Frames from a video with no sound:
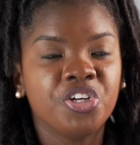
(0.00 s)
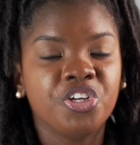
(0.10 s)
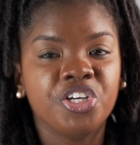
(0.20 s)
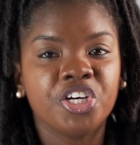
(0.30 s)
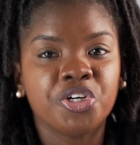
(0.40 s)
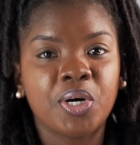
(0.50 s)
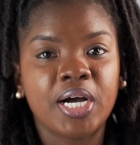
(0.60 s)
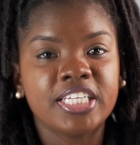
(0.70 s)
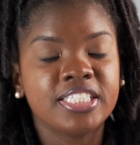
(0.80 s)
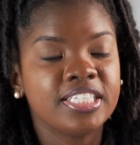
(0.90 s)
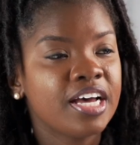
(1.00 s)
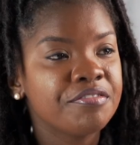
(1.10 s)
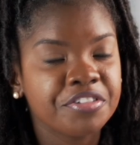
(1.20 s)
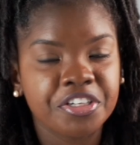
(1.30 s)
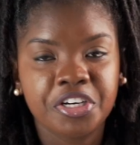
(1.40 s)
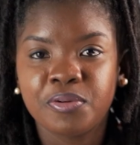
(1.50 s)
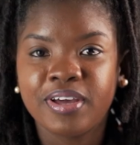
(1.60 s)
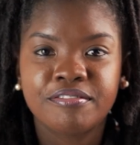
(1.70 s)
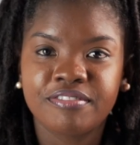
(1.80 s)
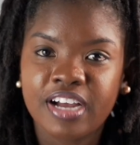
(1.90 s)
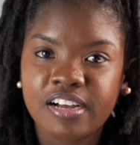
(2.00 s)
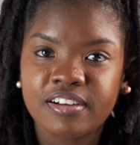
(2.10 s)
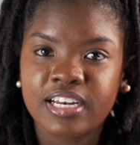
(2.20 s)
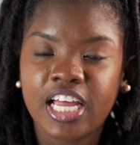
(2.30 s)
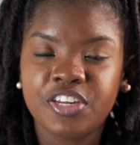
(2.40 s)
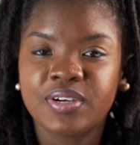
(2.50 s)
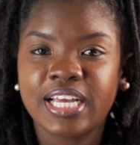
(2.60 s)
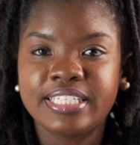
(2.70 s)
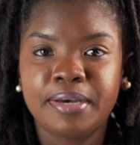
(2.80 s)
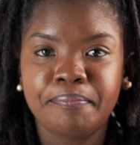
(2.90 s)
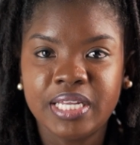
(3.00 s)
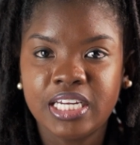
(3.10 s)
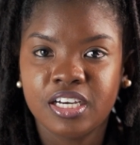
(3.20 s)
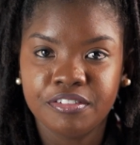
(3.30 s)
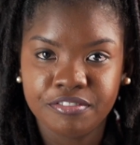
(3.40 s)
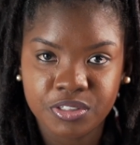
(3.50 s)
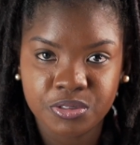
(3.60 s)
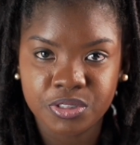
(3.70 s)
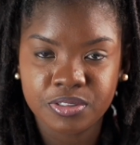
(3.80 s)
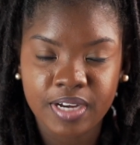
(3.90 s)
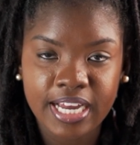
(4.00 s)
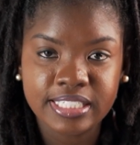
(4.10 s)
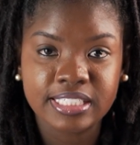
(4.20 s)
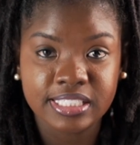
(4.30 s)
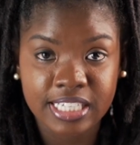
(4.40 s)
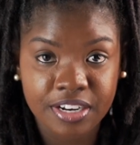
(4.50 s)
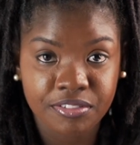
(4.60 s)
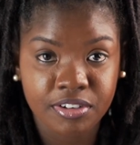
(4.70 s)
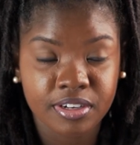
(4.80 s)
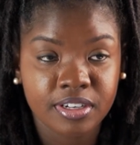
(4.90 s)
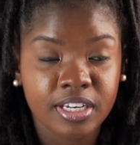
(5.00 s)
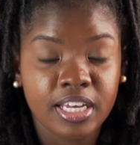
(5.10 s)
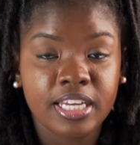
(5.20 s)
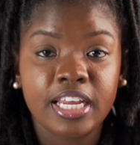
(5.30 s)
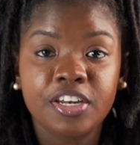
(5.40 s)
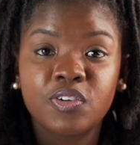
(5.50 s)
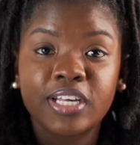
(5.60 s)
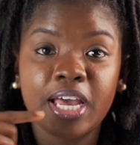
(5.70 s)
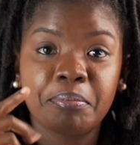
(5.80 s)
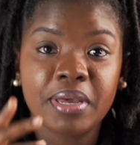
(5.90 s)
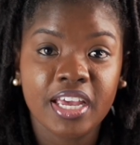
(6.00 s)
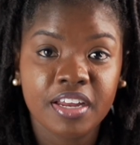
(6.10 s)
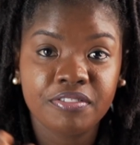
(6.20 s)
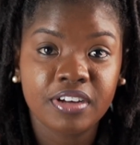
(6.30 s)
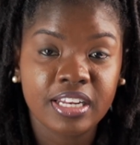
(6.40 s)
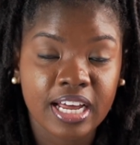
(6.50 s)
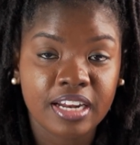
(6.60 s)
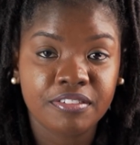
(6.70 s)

you did a video, it went viral, and you get 1 million views, right? In January. Then you'll get paid for that